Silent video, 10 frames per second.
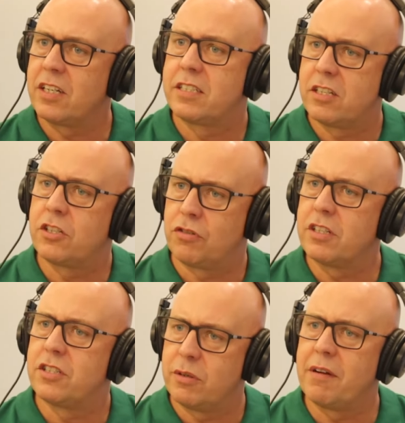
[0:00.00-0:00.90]
I, I
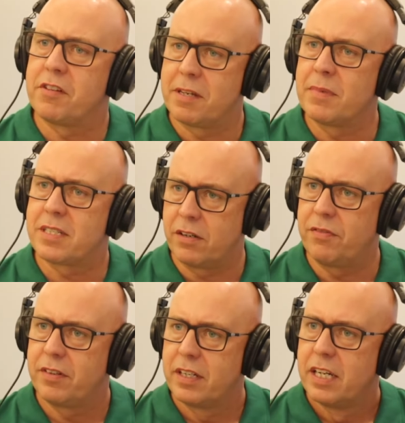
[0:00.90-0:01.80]
tried to do everything
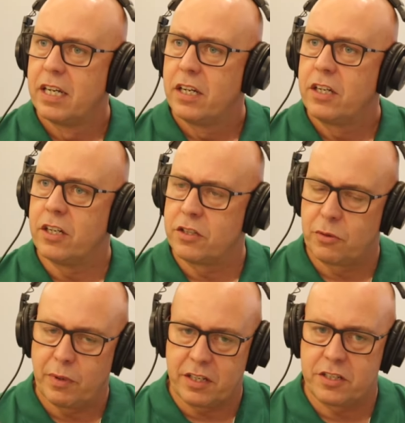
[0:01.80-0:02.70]
myself. Yeah, you can't. You know,
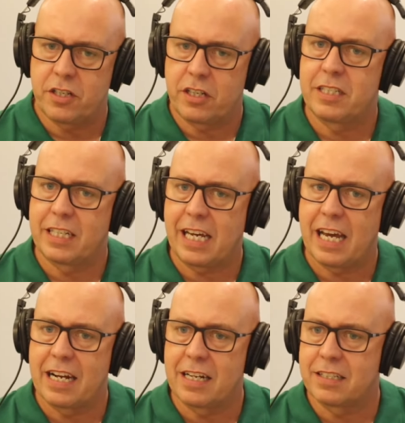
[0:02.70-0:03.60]
so when I started
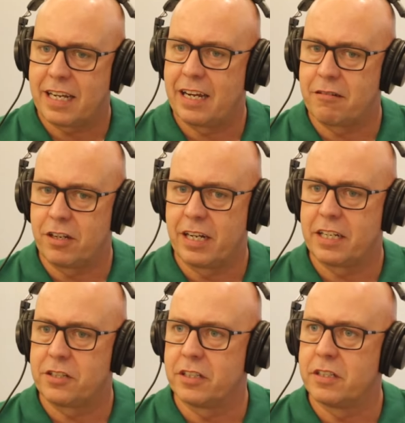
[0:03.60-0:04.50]
again under Kangaroo
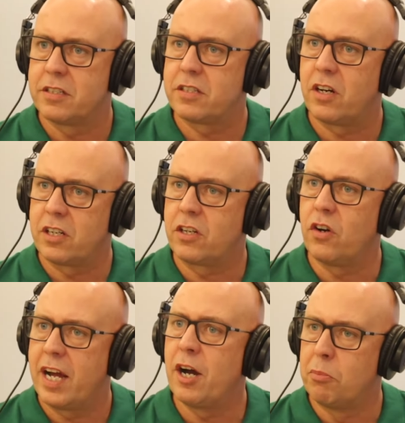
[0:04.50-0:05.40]
Connections, I
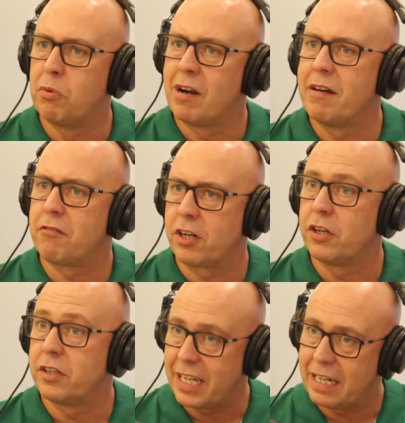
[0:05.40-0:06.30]
got help wherever I
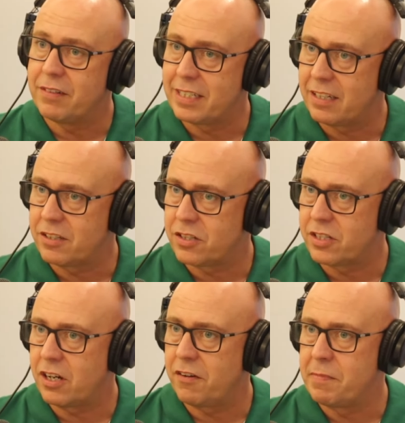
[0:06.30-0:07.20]
could, even mm. down to
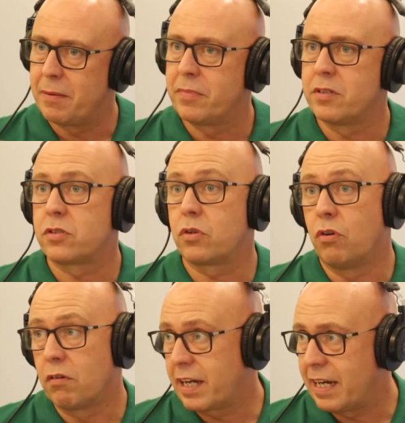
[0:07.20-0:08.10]
staff members
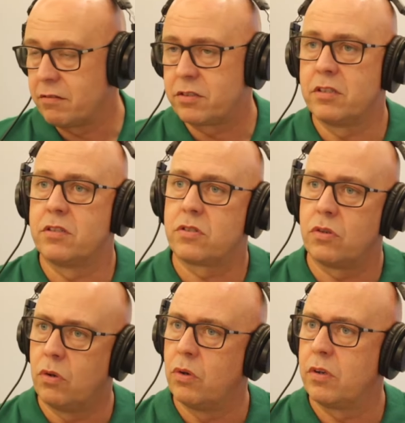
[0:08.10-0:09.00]
or accountants
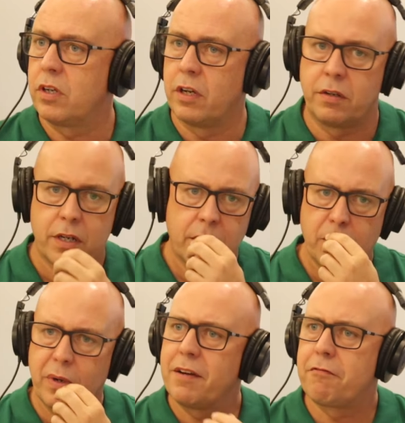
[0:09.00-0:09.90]
or, you know,
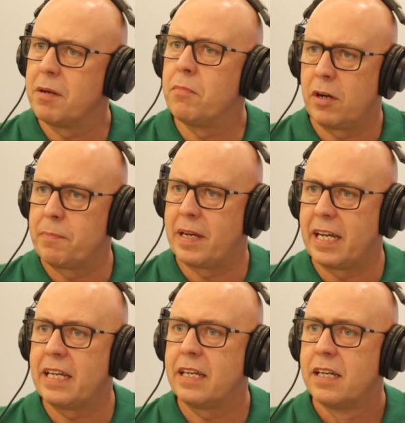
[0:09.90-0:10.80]
whatever it might
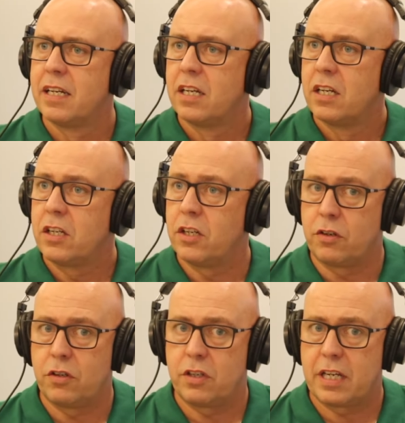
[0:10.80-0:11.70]
be. Yeah. You
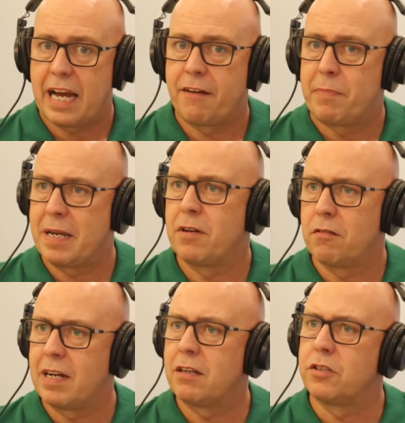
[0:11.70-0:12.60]
know, have people
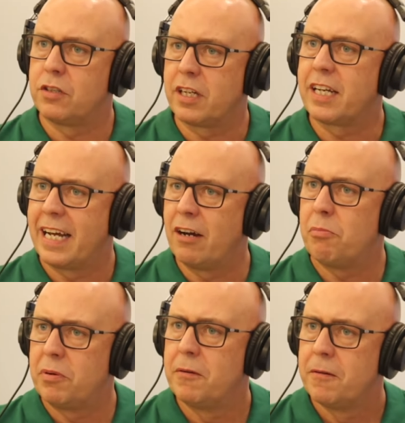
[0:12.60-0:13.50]
around you that can
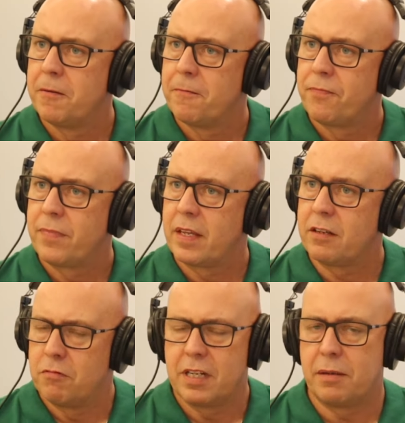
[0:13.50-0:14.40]
help. Yeah,
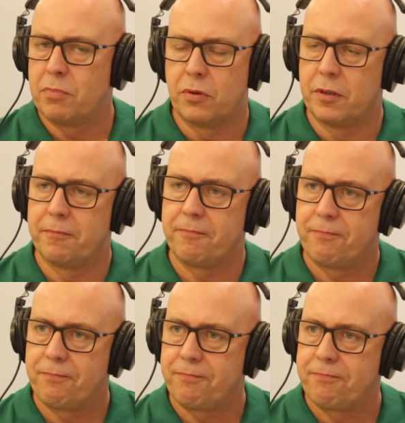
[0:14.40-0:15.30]
definitely. Really important.
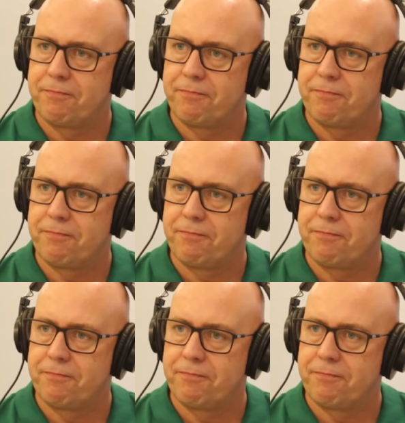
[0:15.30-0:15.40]
Definitely.